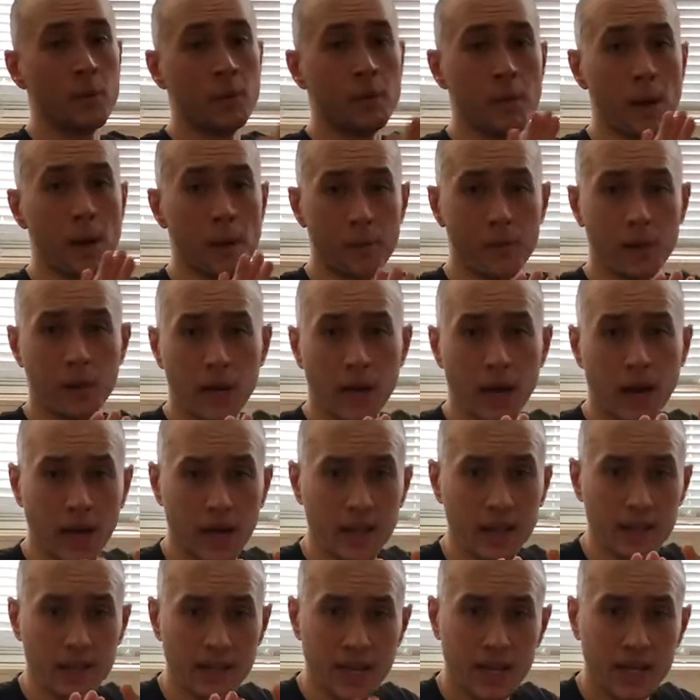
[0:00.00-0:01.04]
Remember,
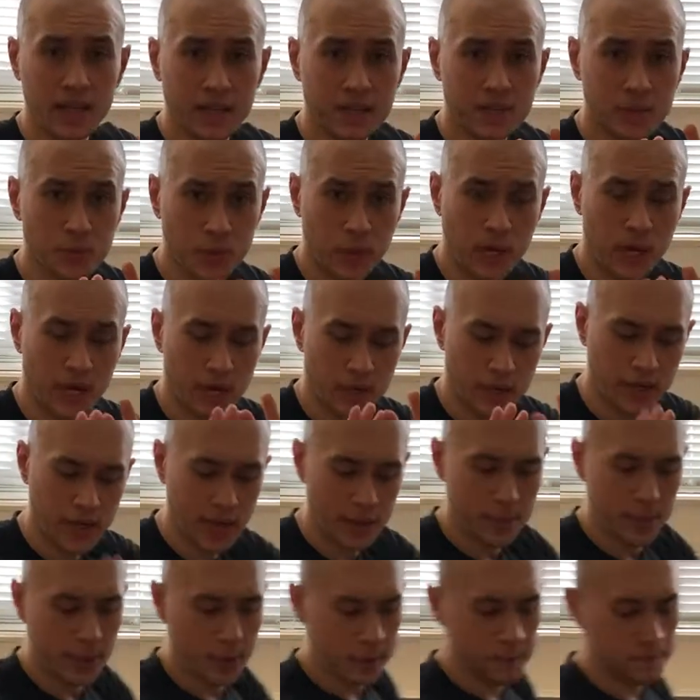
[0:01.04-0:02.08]
legless, we got our
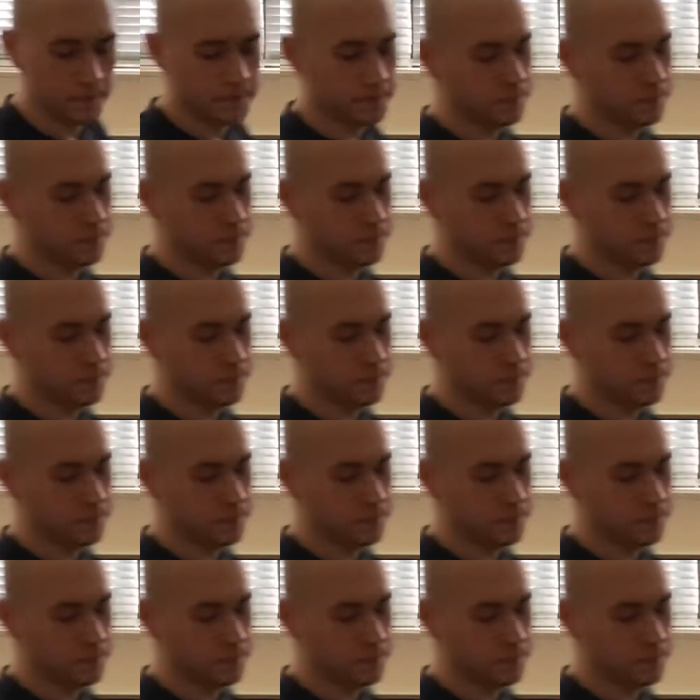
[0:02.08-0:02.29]
diamond